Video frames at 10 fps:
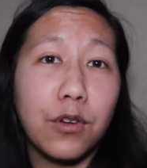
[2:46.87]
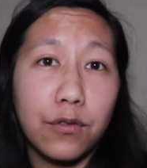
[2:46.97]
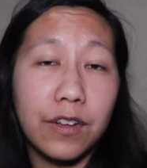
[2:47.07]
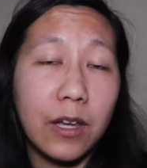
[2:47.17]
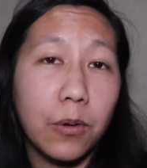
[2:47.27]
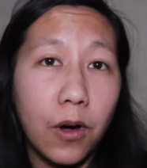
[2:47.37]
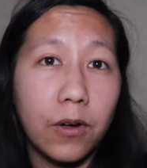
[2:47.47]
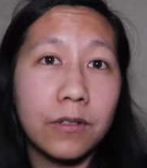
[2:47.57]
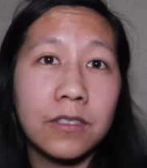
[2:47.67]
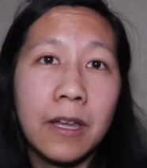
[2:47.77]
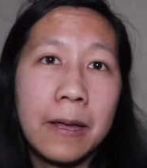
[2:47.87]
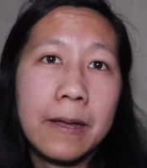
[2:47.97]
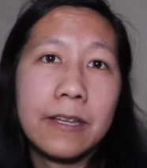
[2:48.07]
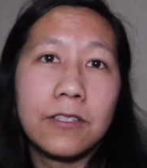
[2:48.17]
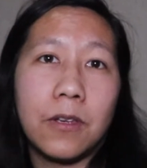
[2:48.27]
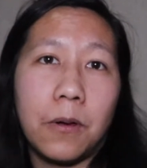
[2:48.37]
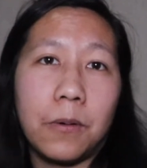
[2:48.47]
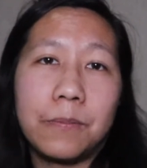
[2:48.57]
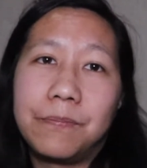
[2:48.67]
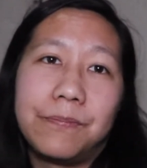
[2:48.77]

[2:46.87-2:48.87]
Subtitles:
your video calls. So